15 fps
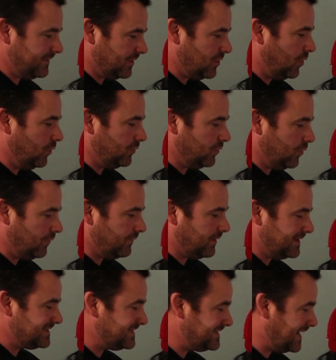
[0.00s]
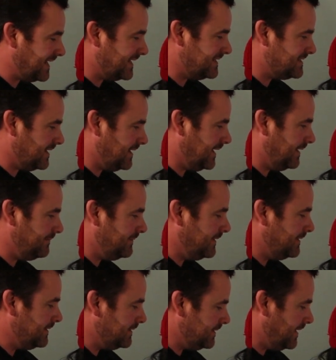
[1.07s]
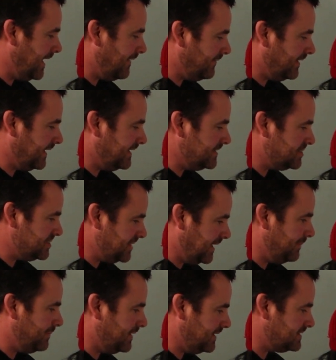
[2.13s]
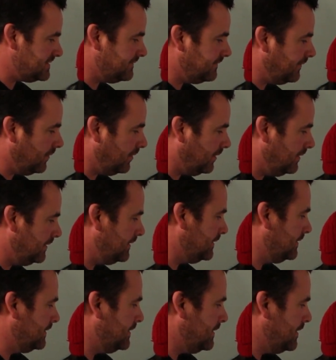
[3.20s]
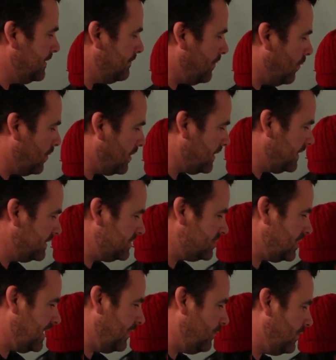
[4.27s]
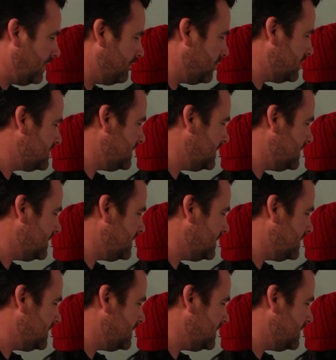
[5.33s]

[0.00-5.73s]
to coat over a second time. You have a nice shape and it's full, but we're gonna try one more